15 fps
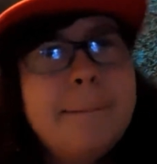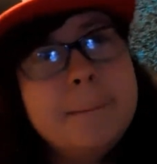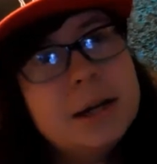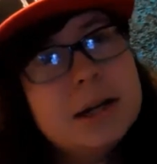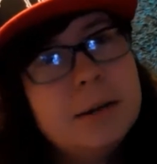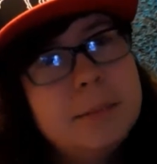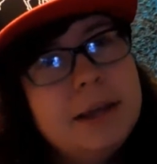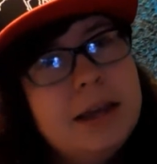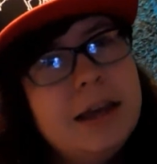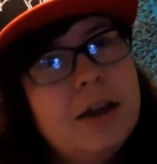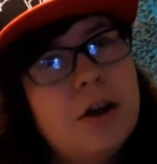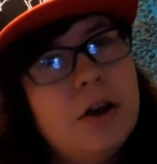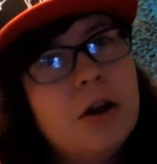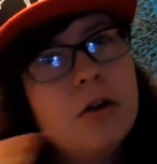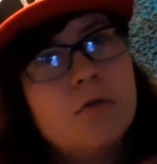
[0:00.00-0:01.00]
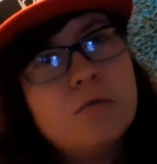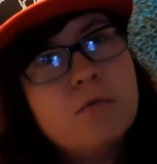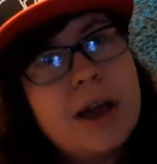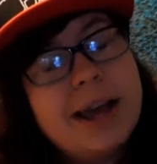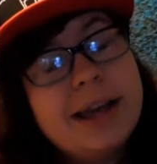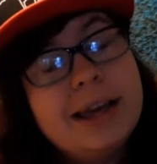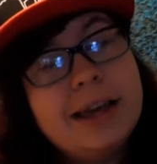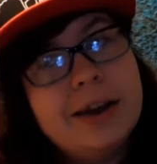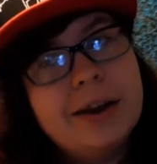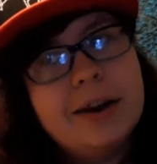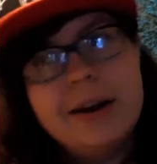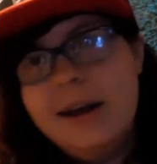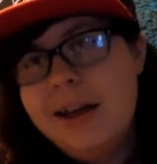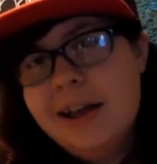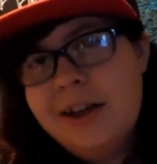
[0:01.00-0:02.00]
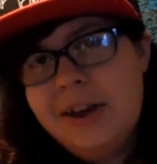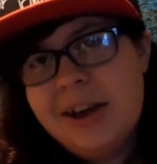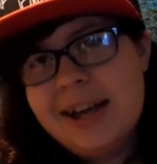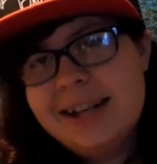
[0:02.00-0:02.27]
but it'll be here, right here, you can